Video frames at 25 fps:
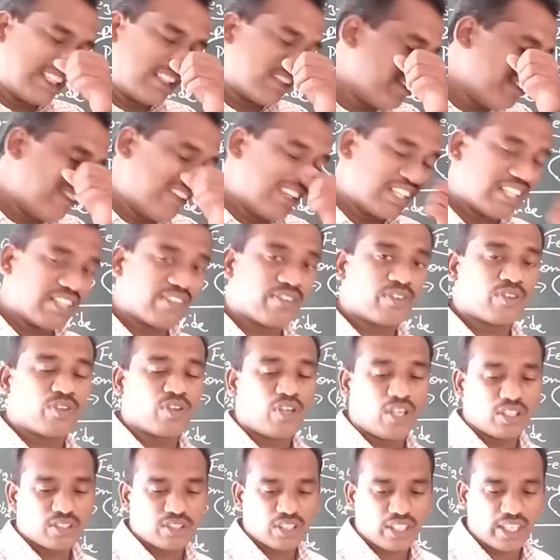What is the name
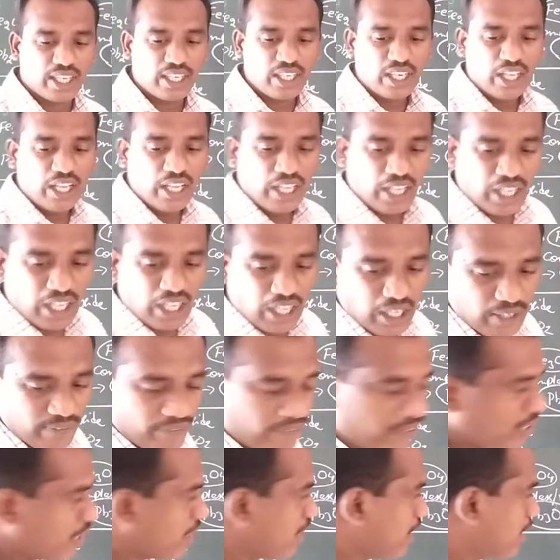called, children?
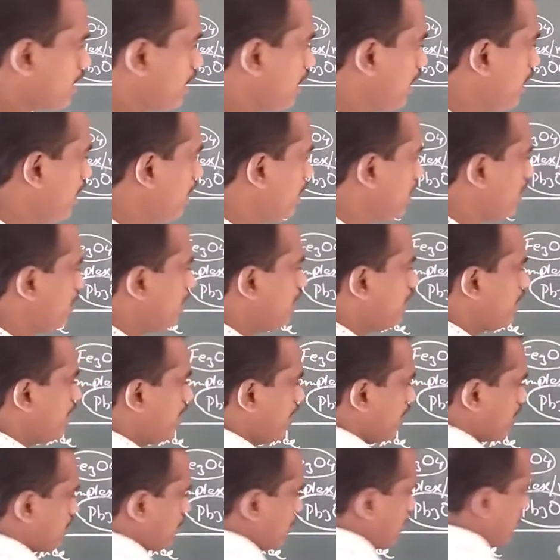Amphoteric in
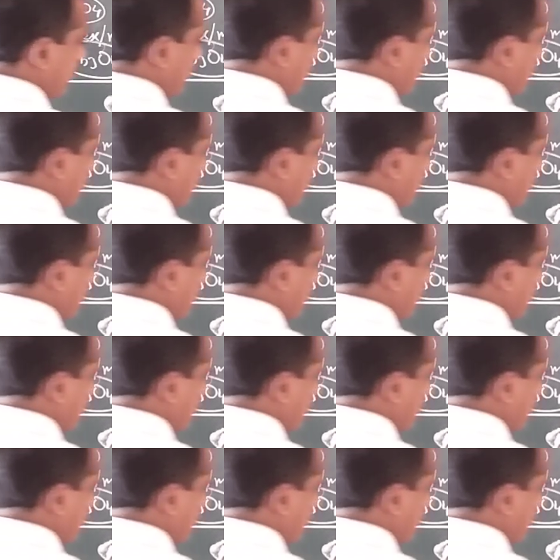nature.